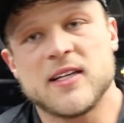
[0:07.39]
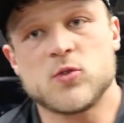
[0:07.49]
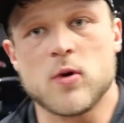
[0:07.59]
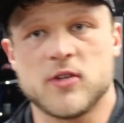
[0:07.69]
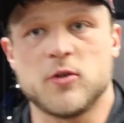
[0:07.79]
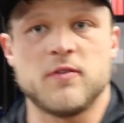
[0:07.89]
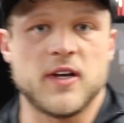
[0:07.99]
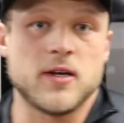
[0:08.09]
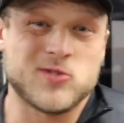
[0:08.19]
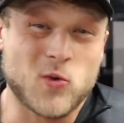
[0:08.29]
least 1 to 2
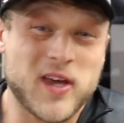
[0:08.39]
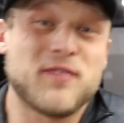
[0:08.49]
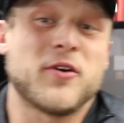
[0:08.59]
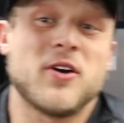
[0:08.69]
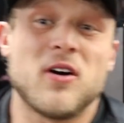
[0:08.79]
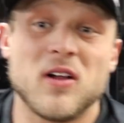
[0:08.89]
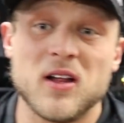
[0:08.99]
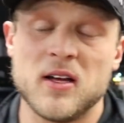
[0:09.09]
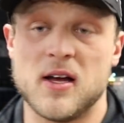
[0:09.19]
videos a week for y'all.